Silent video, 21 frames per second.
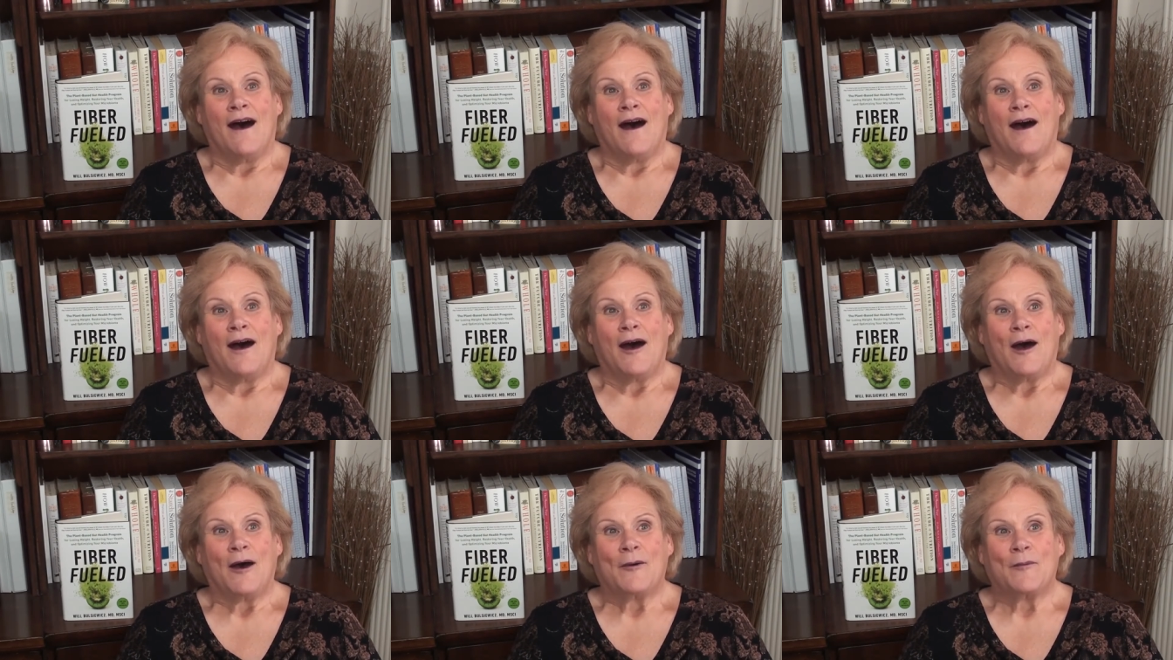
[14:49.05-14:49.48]

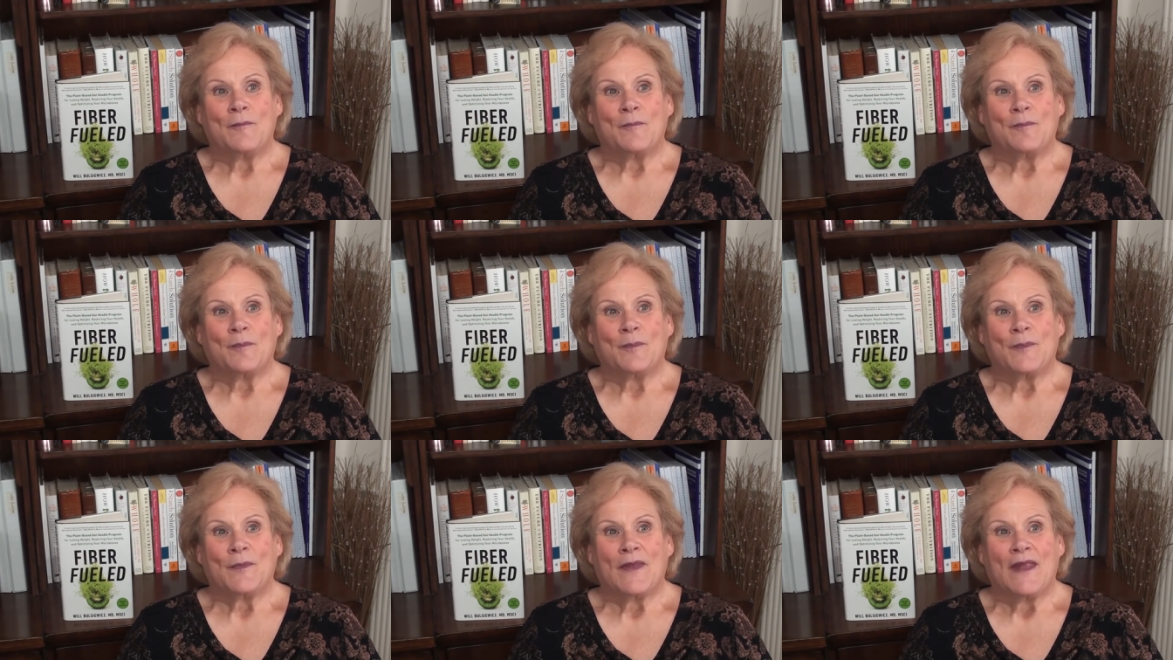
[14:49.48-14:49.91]
Uh,
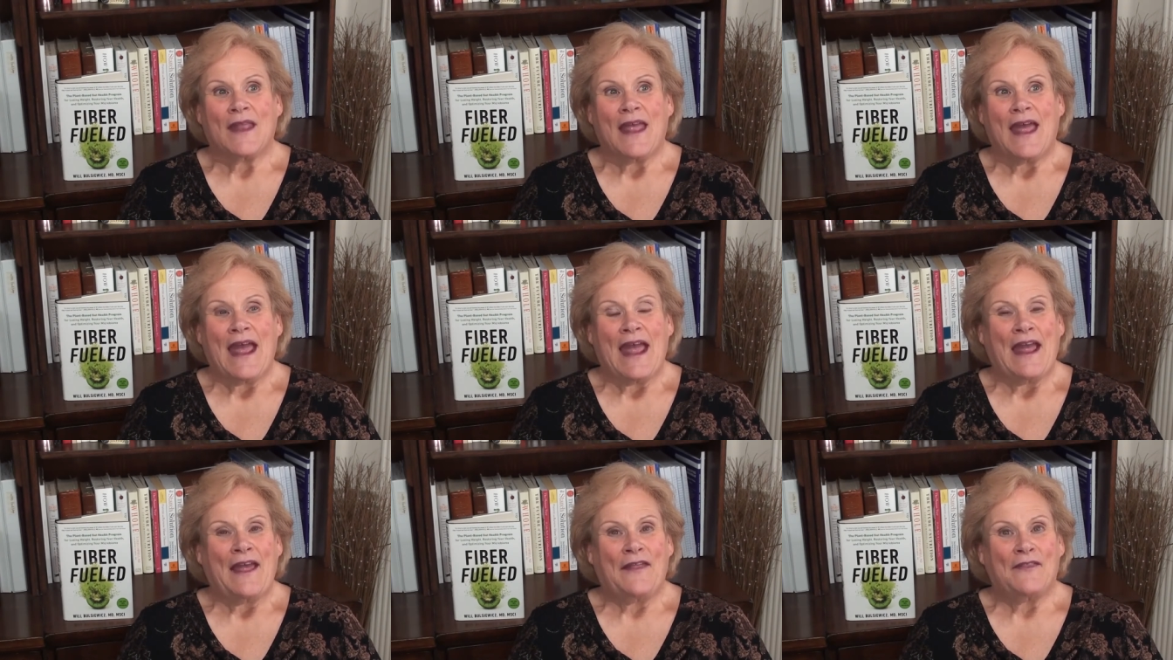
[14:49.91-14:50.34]

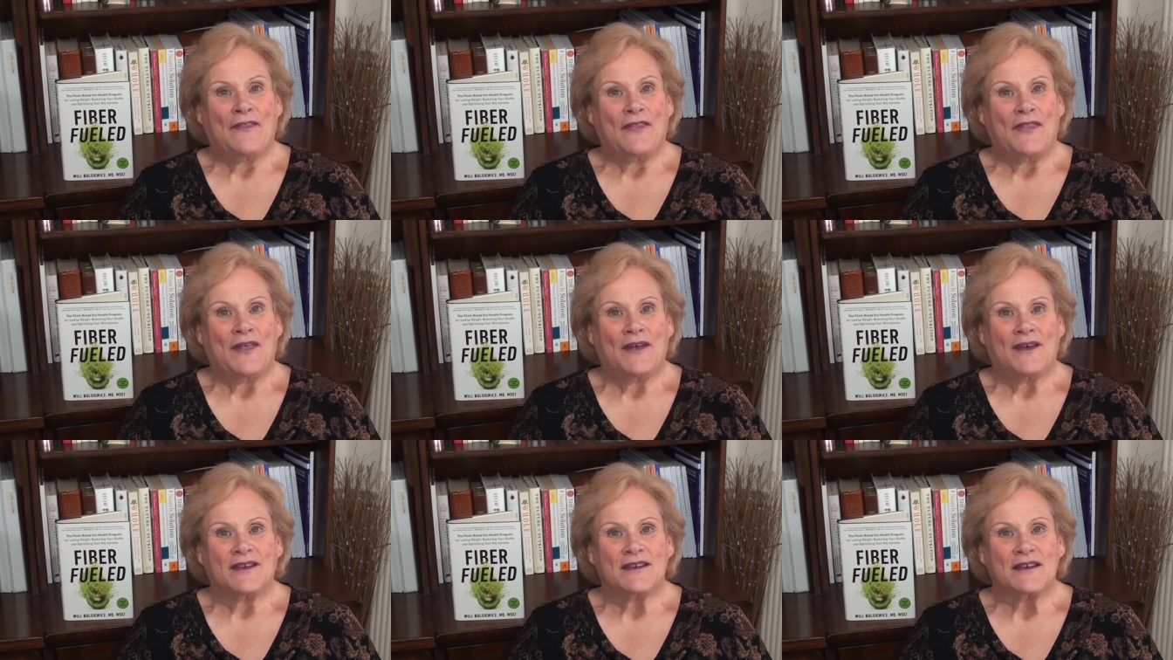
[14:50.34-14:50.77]

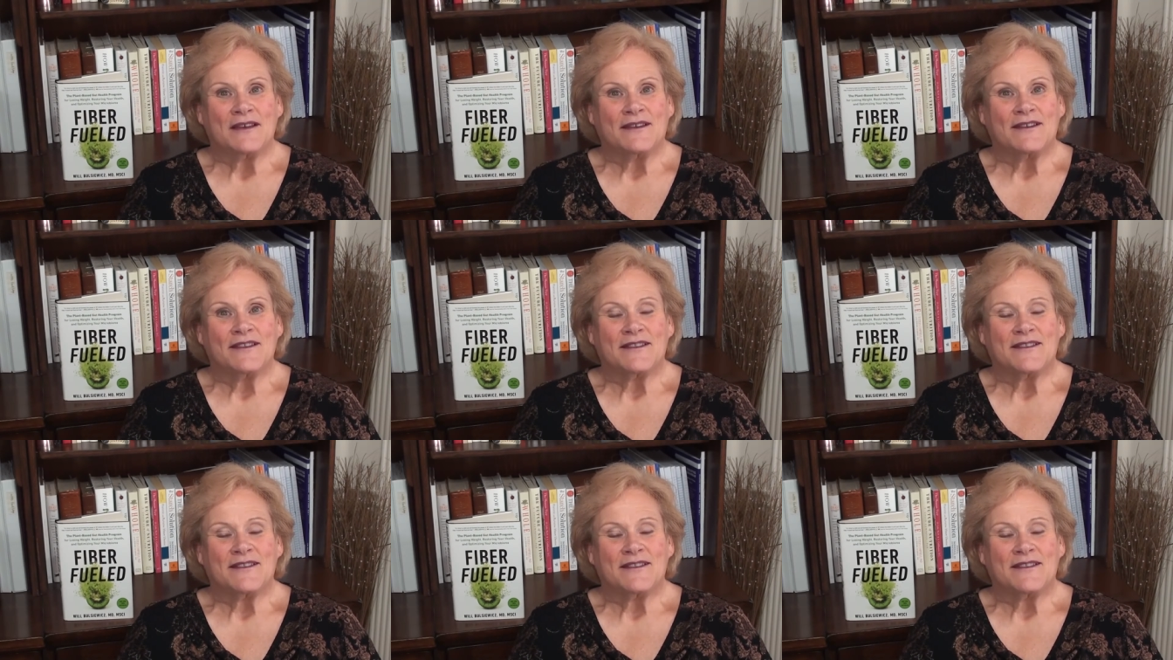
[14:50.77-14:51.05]
and the,